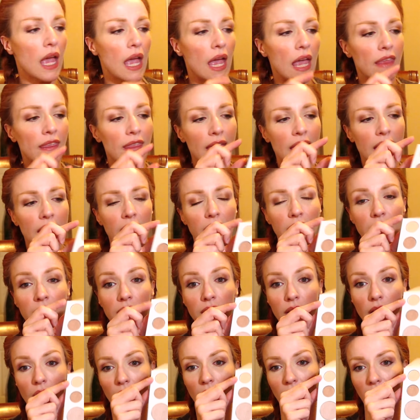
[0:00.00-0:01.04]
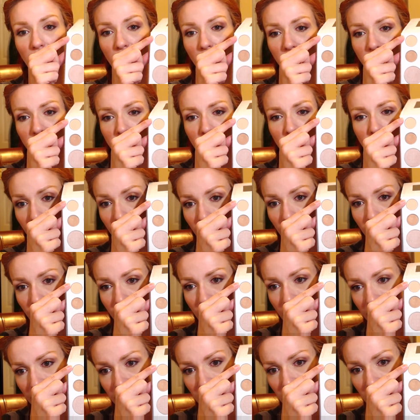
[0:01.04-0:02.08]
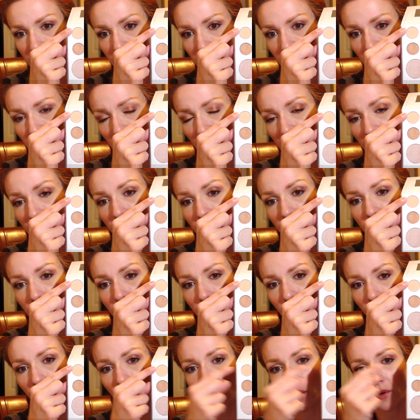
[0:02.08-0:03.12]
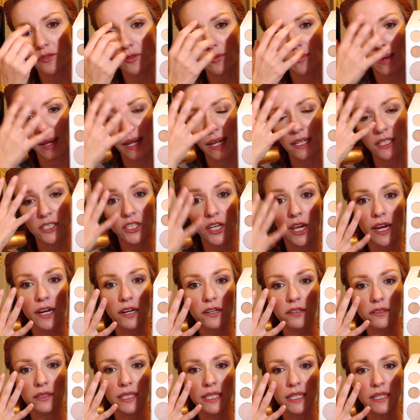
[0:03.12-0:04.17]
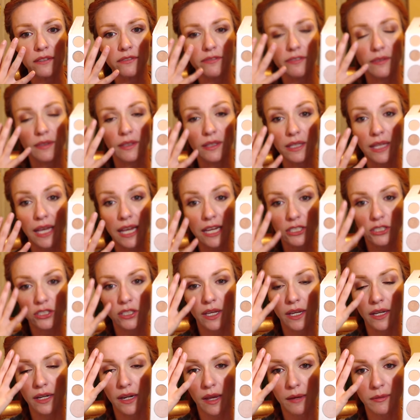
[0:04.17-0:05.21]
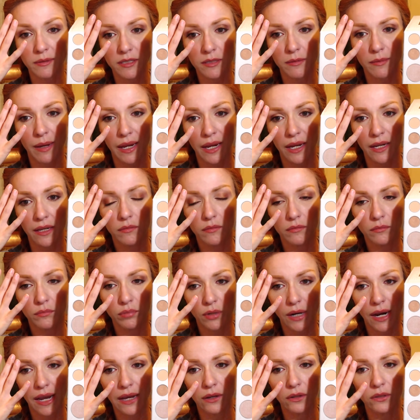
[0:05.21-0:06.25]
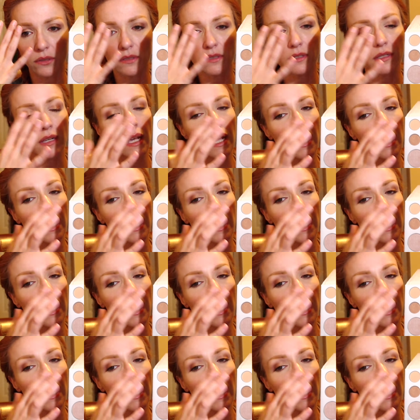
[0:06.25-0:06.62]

And then I have this shade here over my entire lid from the lash line up to my brows.